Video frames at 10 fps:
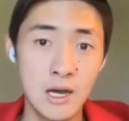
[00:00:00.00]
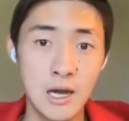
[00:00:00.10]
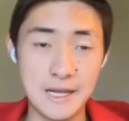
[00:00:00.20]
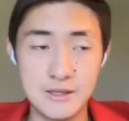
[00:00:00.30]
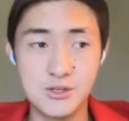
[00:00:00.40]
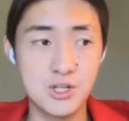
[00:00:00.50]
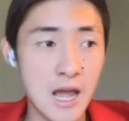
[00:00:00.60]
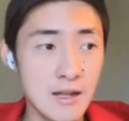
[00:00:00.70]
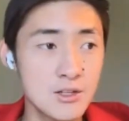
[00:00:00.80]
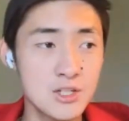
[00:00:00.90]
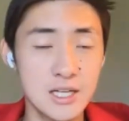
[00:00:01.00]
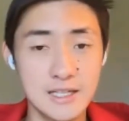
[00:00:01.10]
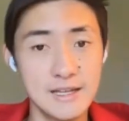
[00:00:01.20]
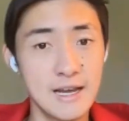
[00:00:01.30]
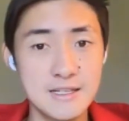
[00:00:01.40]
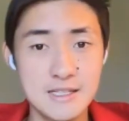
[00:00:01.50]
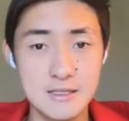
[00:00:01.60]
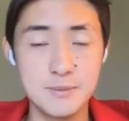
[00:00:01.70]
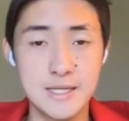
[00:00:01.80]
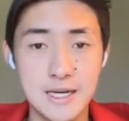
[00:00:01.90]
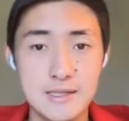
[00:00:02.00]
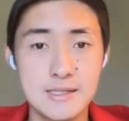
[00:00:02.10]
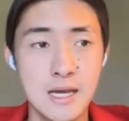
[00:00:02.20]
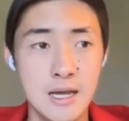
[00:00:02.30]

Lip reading: It's challenging in Texas because